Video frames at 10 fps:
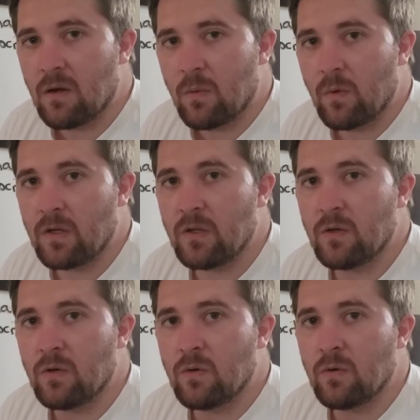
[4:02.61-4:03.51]
when
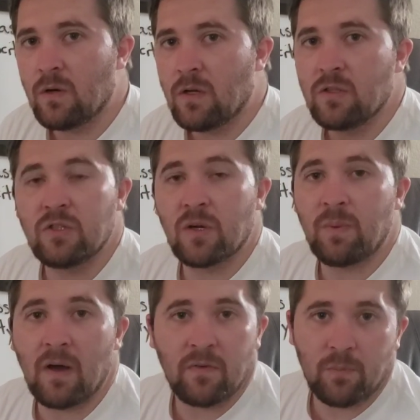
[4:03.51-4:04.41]
you jump
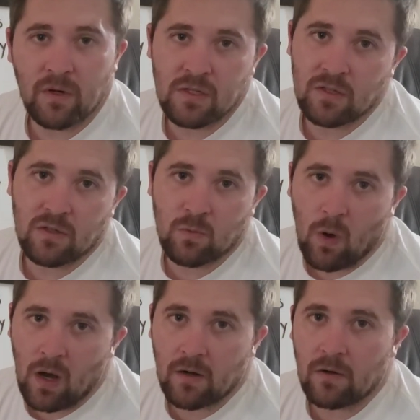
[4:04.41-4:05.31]
off a bridge into the
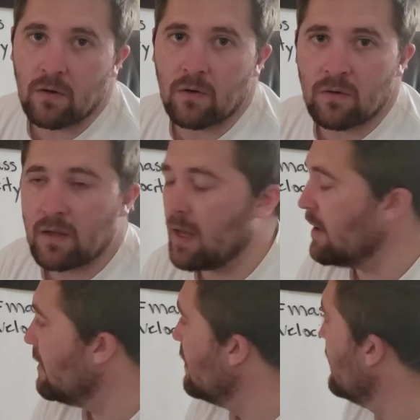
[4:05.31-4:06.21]
water. Okay?